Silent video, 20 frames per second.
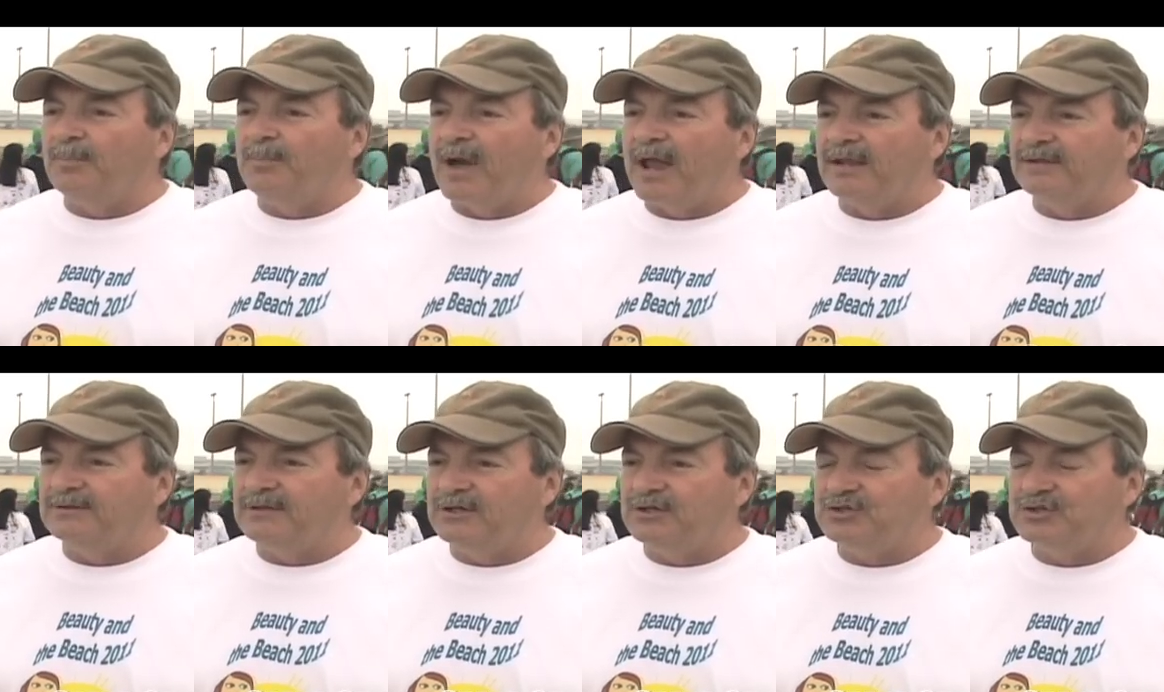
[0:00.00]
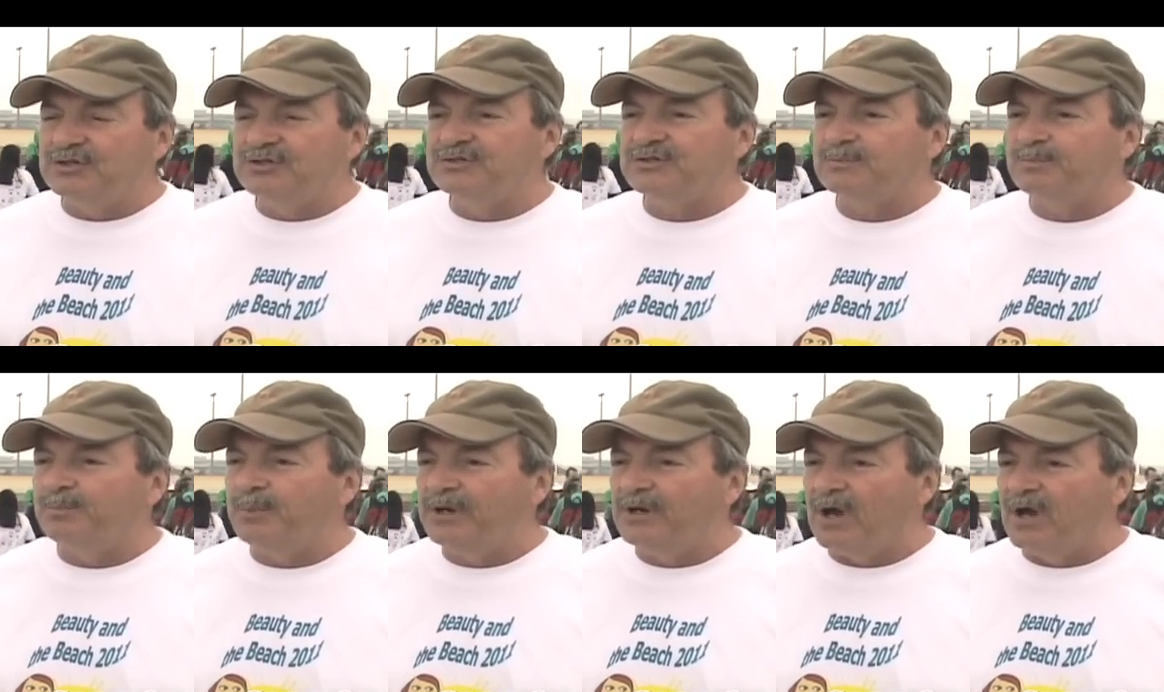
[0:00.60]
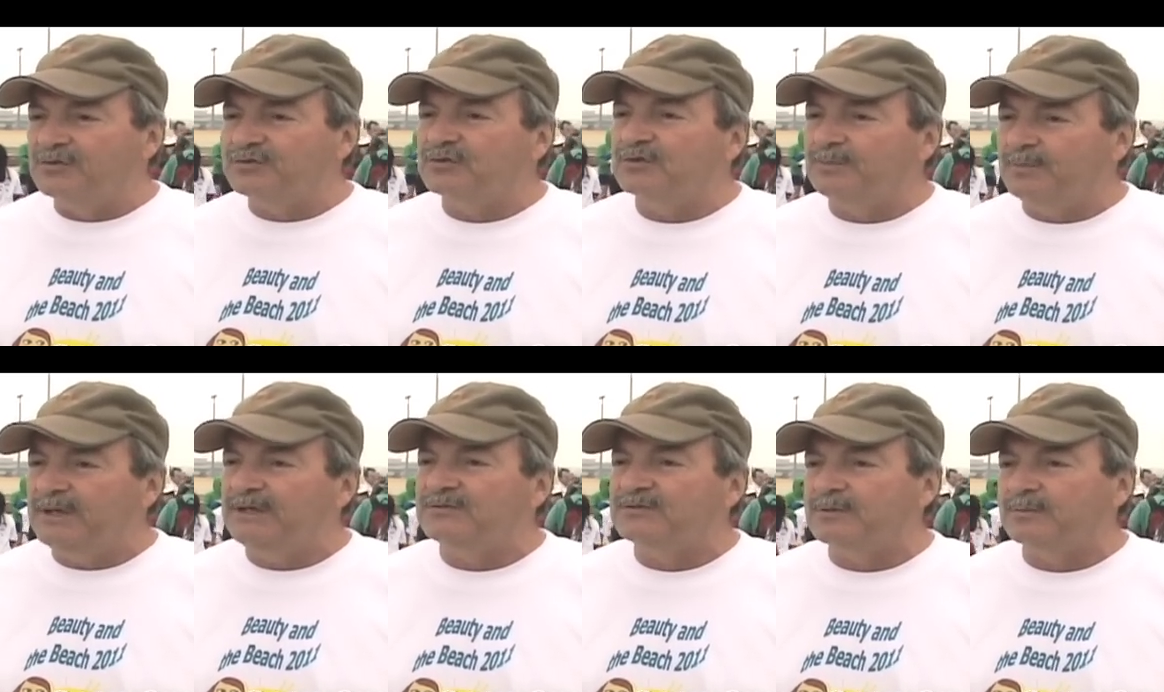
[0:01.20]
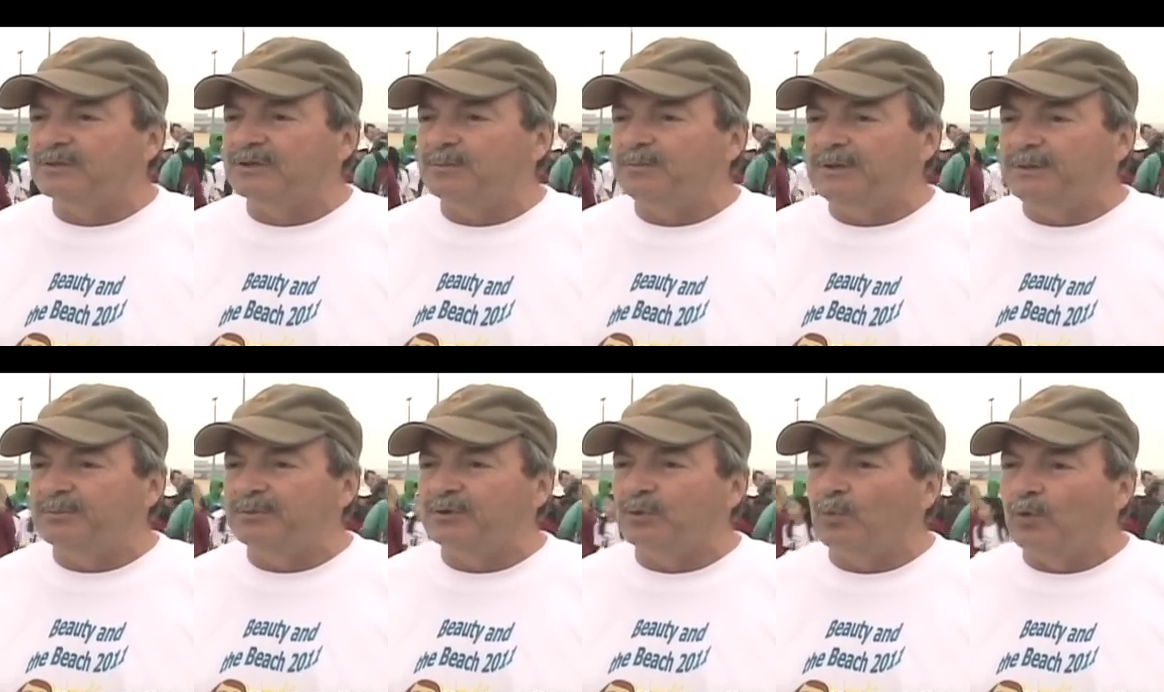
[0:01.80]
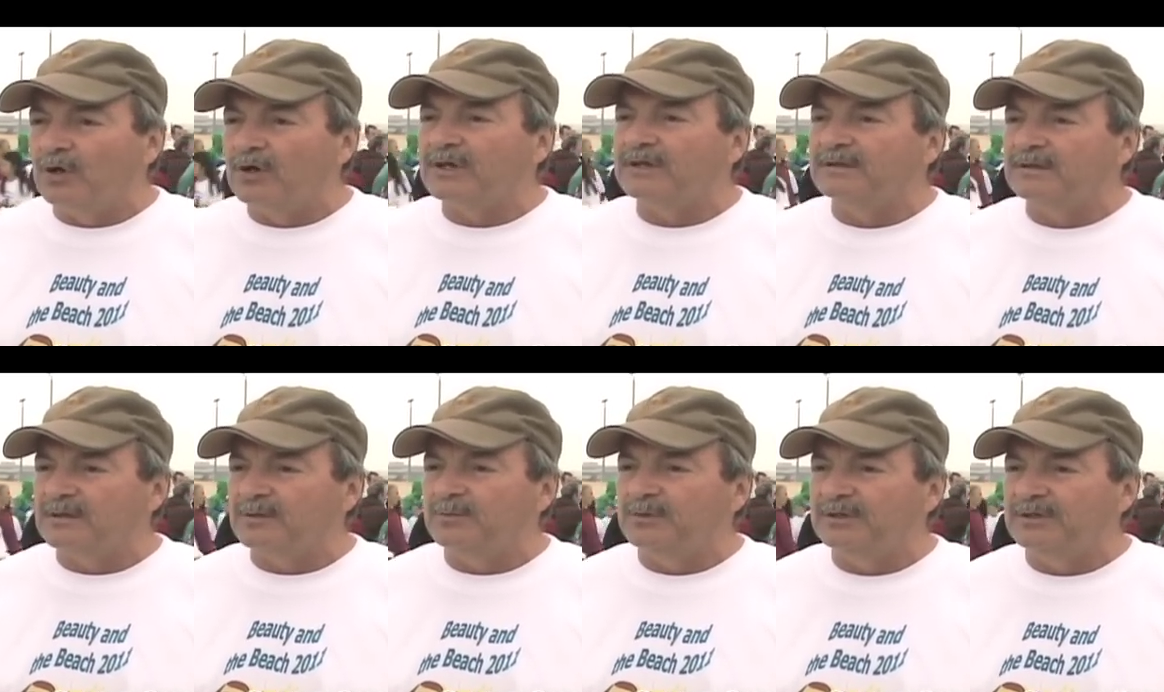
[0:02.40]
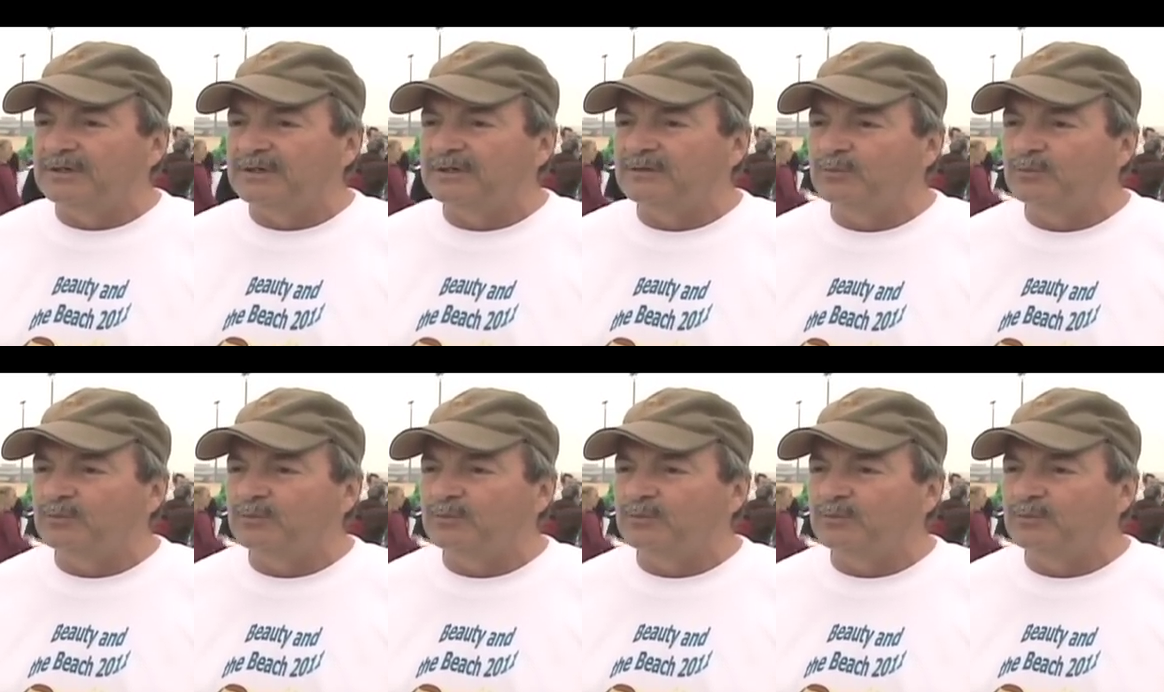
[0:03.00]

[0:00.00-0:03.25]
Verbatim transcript: politicians, but also to meet some of the people that work in the community.